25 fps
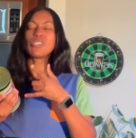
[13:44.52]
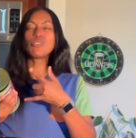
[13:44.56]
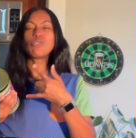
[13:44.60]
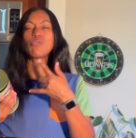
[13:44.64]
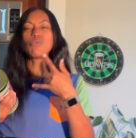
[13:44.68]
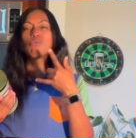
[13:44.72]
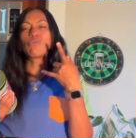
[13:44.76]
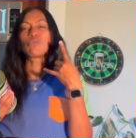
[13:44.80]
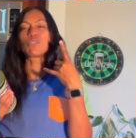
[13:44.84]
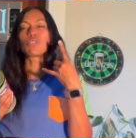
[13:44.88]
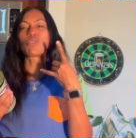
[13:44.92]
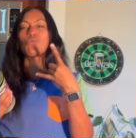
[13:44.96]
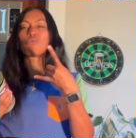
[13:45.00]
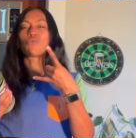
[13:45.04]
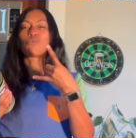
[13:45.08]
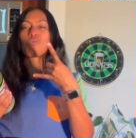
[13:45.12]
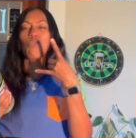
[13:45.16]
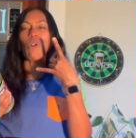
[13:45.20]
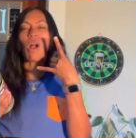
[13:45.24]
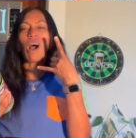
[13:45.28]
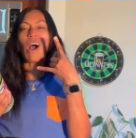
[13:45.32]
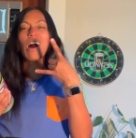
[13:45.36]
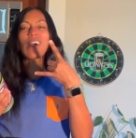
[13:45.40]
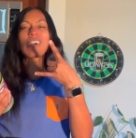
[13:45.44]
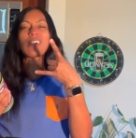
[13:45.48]
you to
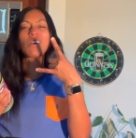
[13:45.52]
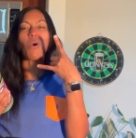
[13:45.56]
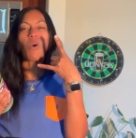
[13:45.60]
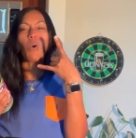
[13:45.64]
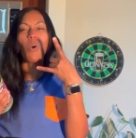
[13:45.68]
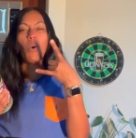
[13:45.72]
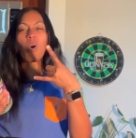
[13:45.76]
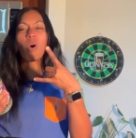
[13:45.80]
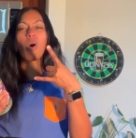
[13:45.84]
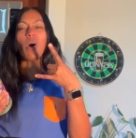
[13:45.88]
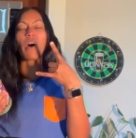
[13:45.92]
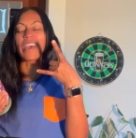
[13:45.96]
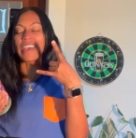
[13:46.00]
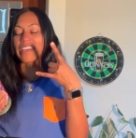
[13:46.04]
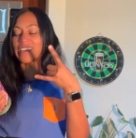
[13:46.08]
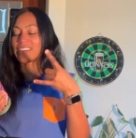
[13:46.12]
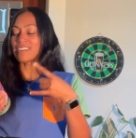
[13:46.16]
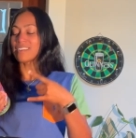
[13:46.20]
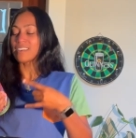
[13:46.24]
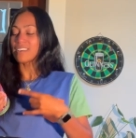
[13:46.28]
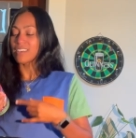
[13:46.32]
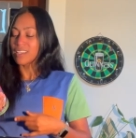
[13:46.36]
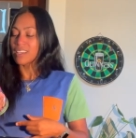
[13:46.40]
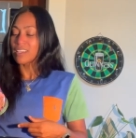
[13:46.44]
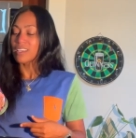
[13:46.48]
rock on.
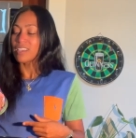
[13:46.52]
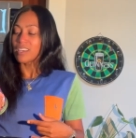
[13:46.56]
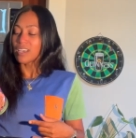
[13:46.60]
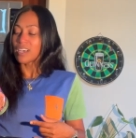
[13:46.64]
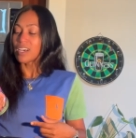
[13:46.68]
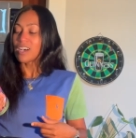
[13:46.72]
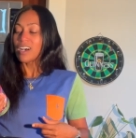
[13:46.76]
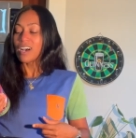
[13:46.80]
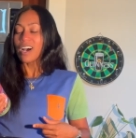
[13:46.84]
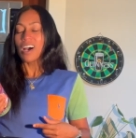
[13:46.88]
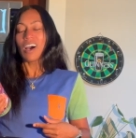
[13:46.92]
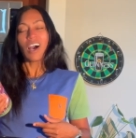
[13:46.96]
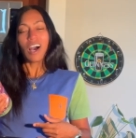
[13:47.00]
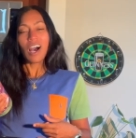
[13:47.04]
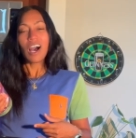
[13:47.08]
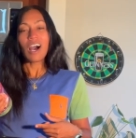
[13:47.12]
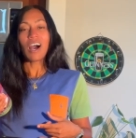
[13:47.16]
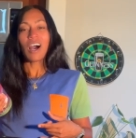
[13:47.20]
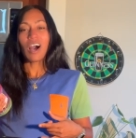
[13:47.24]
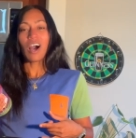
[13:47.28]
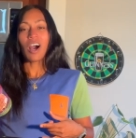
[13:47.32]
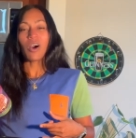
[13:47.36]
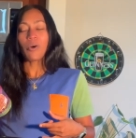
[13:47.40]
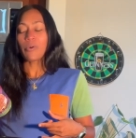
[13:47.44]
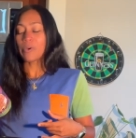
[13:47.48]

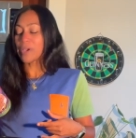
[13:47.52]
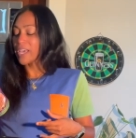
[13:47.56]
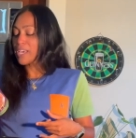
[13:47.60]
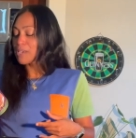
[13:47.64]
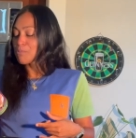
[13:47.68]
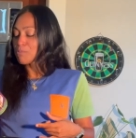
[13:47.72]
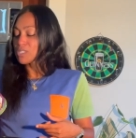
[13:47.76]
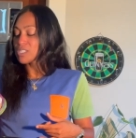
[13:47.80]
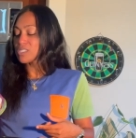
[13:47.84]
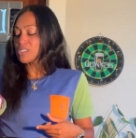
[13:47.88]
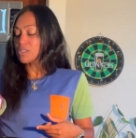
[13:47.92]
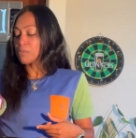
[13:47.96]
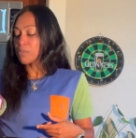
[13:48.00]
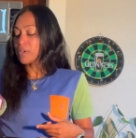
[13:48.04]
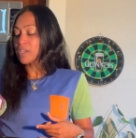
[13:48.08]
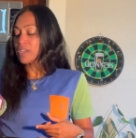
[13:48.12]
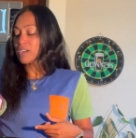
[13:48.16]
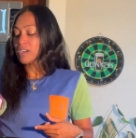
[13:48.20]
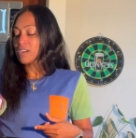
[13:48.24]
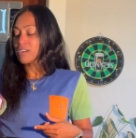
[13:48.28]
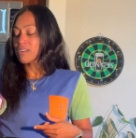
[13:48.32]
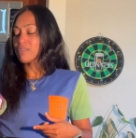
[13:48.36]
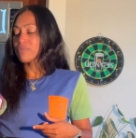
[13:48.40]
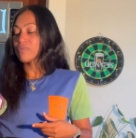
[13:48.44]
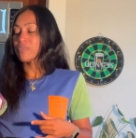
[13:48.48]
Okay, Mr.
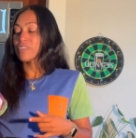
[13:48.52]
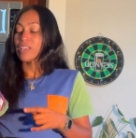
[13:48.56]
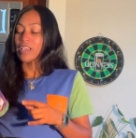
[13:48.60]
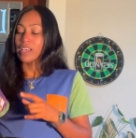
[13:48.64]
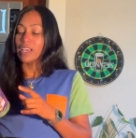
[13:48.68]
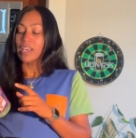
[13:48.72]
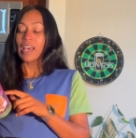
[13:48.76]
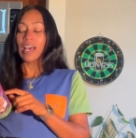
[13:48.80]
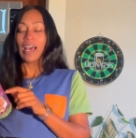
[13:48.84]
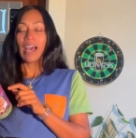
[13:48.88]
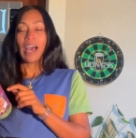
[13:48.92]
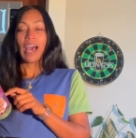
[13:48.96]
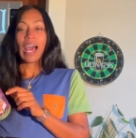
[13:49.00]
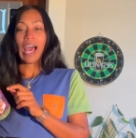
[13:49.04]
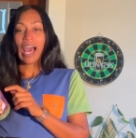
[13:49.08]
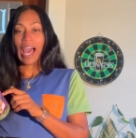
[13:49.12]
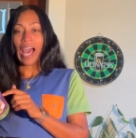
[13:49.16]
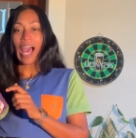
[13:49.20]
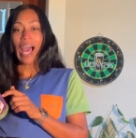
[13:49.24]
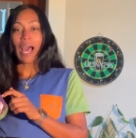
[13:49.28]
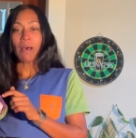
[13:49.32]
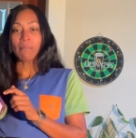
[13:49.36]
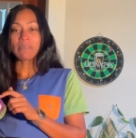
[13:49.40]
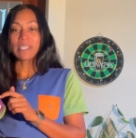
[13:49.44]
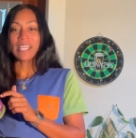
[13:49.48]
Beer,
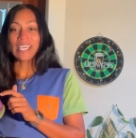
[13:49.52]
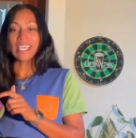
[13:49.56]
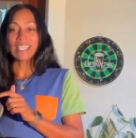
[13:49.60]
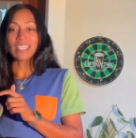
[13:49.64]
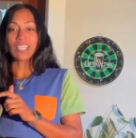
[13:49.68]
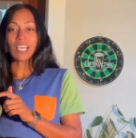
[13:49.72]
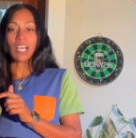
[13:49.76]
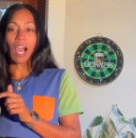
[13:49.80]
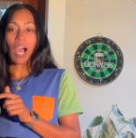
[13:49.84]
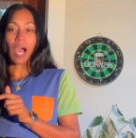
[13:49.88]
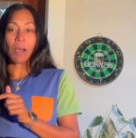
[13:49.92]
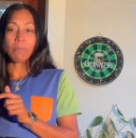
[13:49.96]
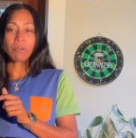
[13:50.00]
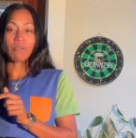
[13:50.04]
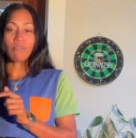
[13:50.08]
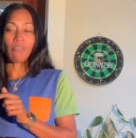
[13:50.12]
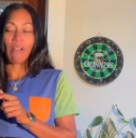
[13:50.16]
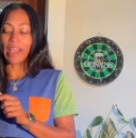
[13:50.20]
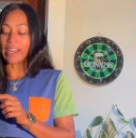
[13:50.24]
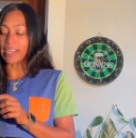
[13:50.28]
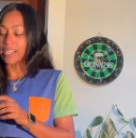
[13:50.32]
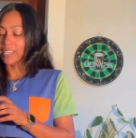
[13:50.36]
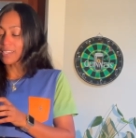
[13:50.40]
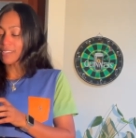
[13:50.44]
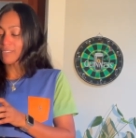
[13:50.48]
I'm digging the
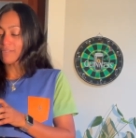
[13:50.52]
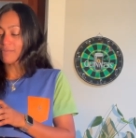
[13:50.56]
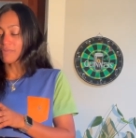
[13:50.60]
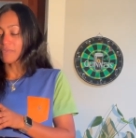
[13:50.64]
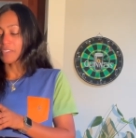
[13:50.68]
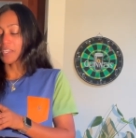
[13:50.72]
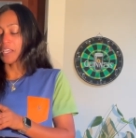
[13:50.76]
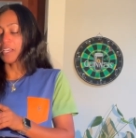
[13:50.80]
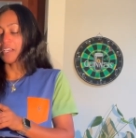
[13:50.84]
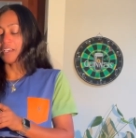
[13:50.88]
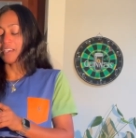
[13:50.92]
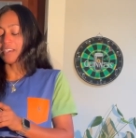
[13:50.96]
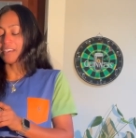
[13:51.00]
copywriting. There